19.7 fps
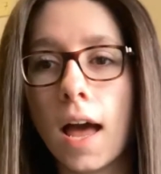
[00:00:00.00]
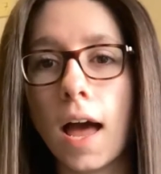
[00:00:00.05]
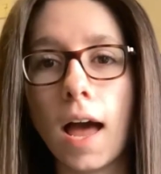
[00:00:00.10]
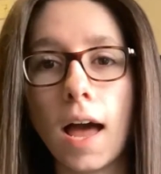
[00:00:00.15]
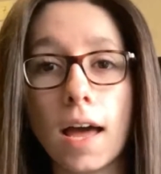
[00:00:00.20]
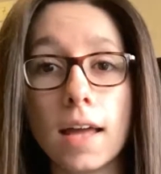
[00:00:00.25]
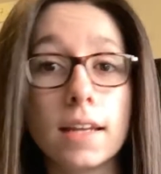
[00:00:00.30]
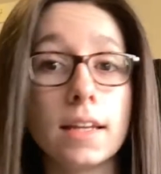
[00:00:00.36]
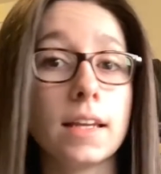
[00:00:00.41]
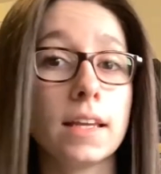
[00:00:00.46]

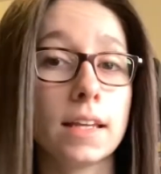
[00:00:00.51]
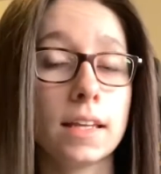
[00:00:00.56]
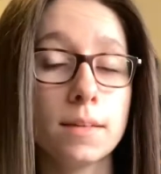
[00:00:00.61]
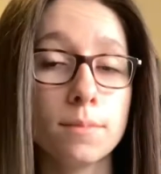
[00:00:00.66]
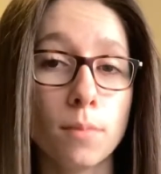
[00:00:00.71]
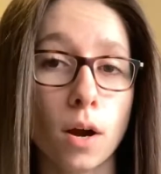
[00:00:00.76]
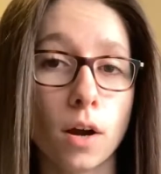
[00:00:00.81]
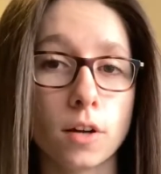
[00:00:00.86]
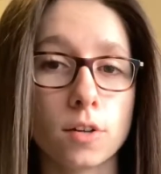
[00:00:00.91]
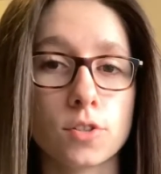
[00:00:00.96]
And in
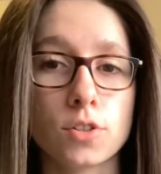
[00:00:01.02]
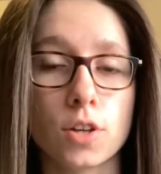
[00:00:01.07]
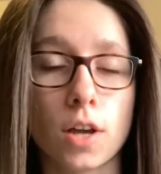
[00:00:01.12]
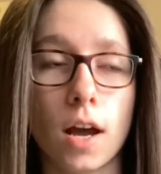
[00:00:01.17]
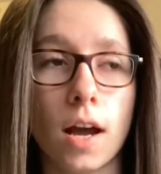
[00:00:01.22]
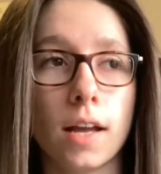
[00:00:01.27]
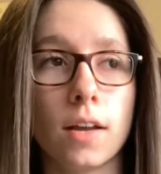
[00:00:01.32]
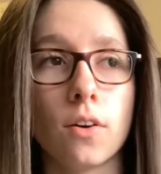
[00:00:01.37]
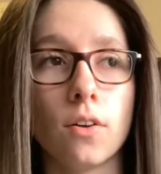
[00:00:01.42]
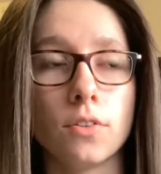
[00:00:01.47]
March,
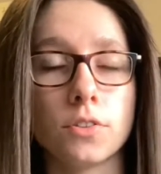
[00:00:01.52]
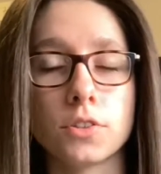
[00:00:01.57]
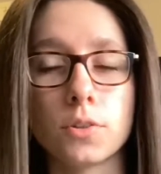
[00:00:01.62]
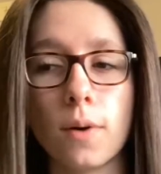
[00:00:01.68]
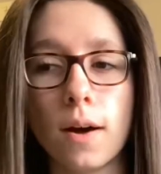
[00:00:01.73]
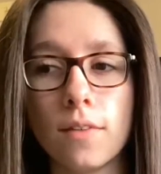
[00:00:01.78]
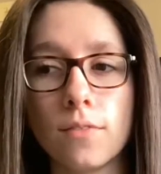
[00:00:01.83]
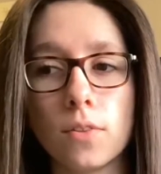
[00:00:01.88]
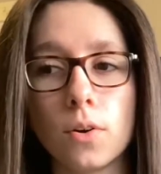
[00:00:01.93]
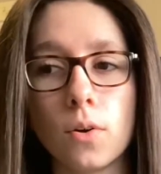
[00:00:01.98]
I also
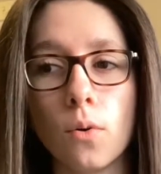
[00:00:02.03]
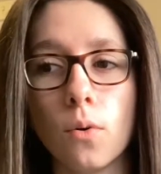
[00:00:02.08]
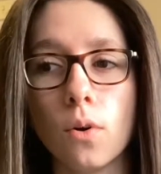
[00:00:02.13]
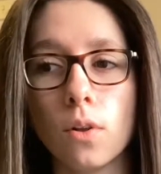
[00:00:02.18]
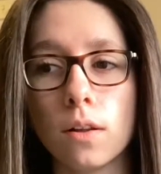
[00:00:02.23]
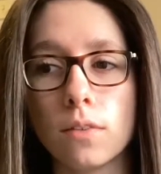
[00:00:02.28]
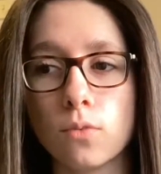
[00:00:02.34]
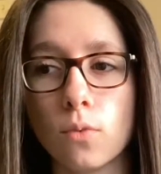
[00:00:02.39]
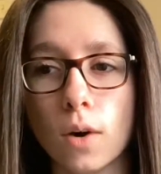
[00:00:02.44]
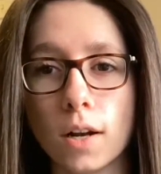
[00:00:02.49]
have the
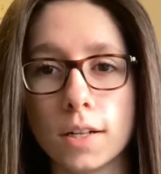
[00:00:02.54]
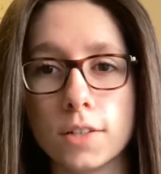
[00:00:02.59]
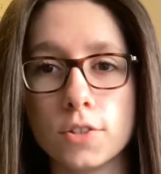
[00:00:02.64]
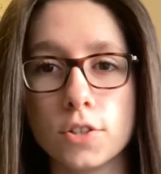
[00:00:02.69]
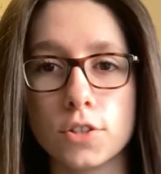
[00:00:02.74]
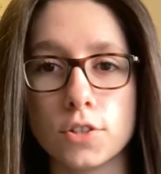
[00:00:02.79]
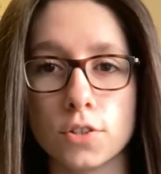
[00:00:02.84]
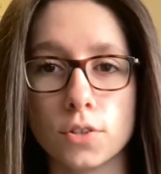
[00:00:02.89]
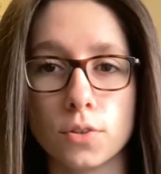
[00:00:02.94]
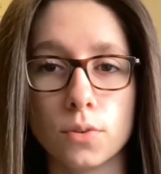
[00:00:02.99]
goal of wanting
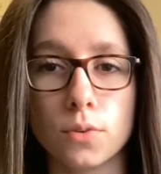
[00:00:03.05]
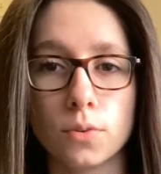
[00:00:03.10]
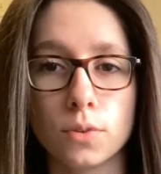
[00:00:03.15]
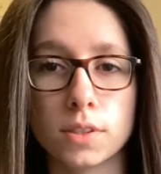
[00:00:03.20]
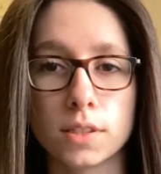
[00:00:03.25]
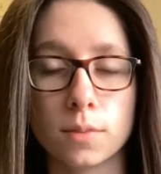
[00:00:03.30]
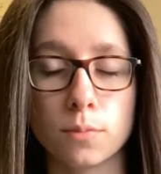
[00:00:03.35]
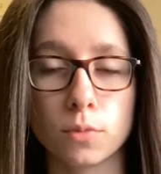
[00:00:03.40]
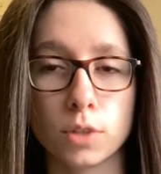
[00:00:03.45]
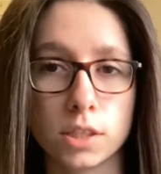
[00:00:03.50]
to do
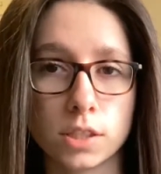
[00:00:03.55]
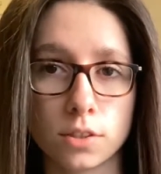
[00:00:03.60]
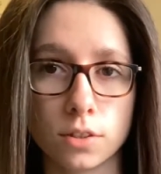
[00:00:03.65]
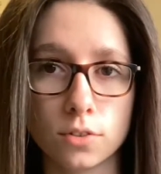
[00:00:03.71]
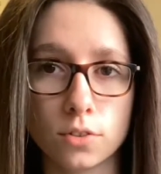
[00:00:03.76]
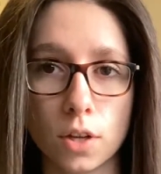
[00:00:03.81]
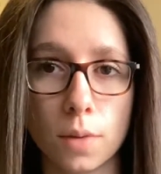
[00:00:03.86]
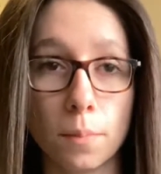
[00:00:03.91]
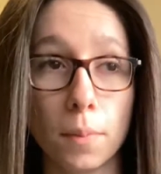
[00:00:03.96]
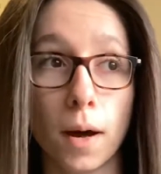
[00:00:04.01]
some
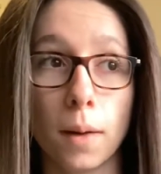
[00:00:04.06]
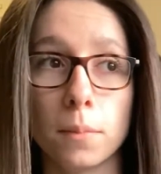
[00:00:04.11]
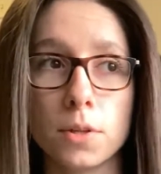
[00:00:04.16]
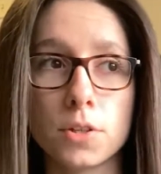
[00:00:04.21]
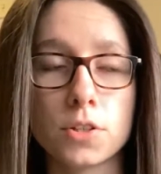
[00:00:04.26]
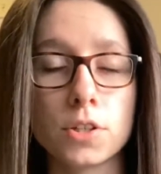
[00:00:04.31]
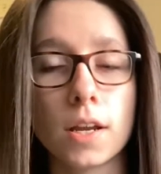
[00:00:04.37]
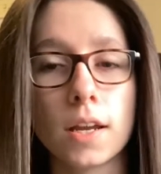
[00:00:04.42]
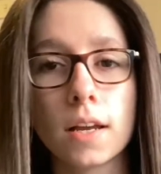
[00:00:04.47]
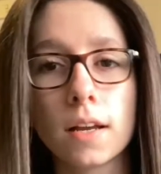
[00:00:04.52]
research on
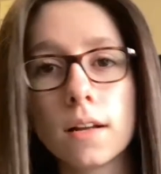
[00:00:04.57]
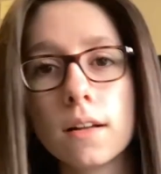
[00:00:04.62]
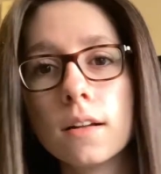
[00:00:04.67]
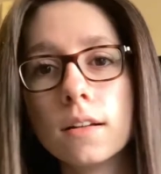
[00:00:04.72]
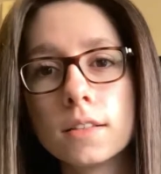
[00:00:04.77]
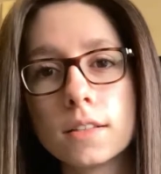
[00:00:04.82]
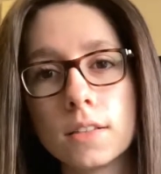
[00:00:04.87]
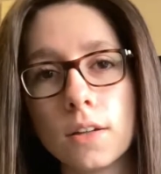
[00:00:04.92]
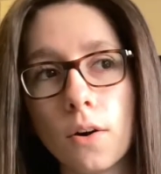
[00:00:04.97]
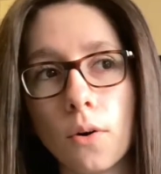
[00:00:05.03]
publishing.
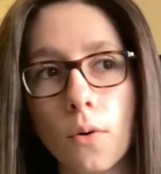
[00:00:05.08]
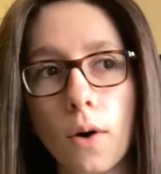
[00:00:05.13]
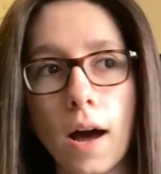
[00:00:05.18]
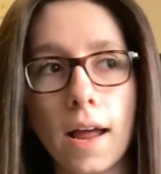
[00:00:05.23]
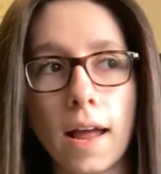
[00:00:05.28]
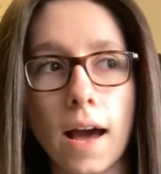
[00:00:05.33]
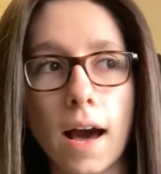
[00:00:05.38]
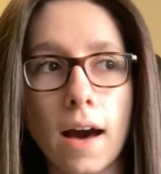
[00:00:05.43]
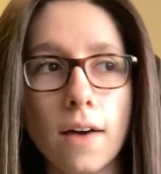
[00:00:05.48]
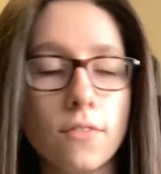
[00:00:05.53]
So
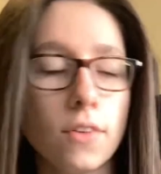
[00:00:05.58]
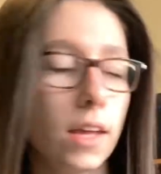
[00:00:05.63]
I have